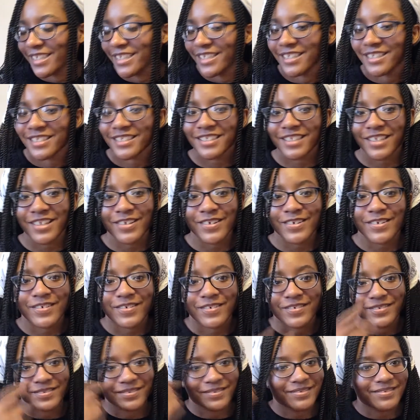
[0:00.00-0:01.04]
So,
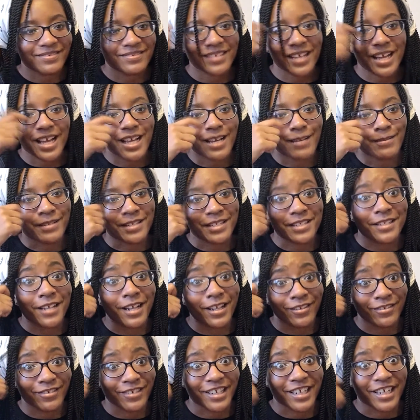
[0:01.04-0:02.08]
I mean, it's not
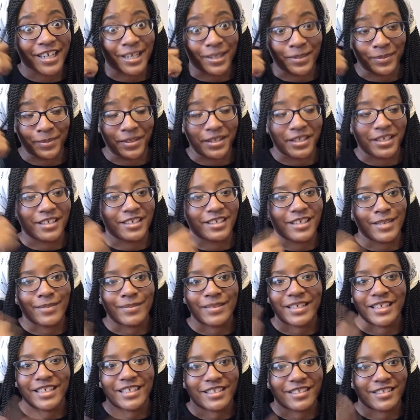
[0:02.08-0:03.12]
okay, but, I
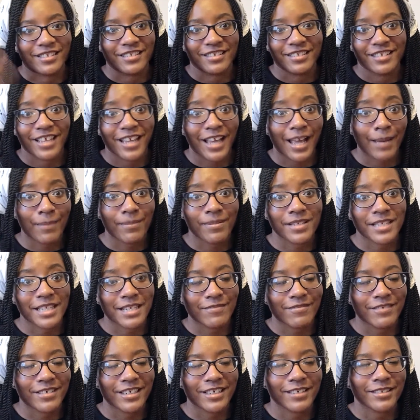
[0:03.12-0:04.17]
mean, it happens
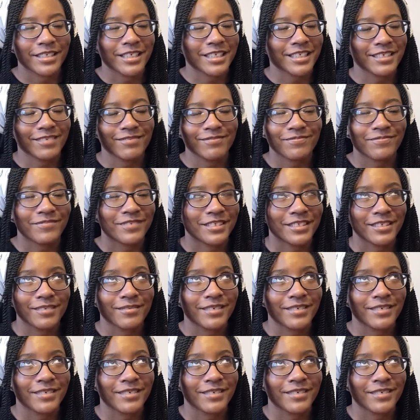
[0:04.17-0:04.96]
every, for some